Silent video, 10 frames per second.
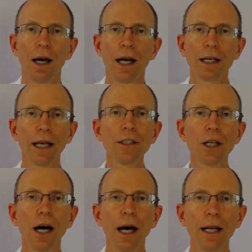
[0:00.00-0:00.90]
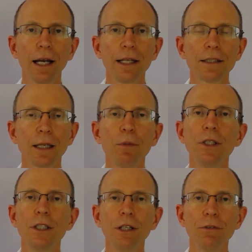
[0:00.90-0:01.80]
I'd like to highlight some of the
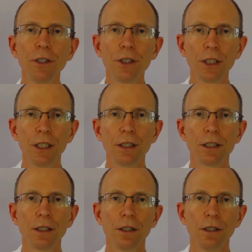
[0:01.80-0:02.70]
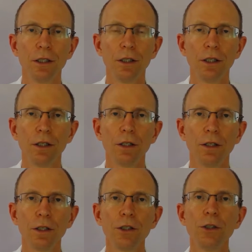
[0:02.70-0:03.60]
differences
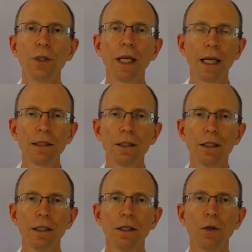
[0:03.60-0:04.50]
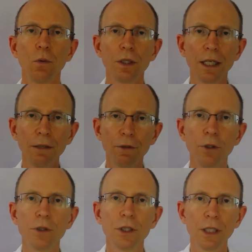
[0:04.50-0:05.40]
that you get with
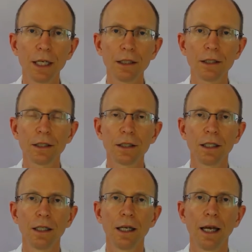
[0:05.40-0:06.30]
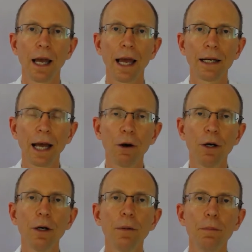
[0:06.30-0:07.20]
evolutesix and
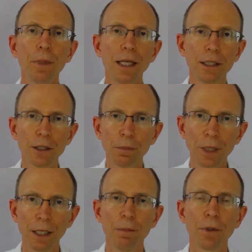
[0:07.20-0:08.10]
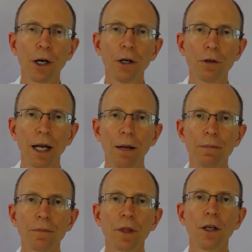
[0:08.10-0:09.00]
our peer-to-peer program
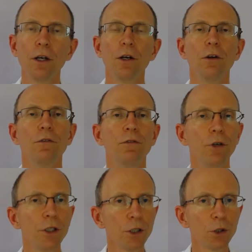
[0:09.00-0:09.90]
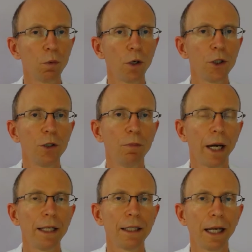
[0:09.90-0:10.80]
versus what you
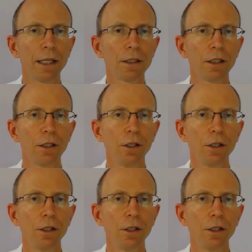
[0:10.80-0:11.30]
might get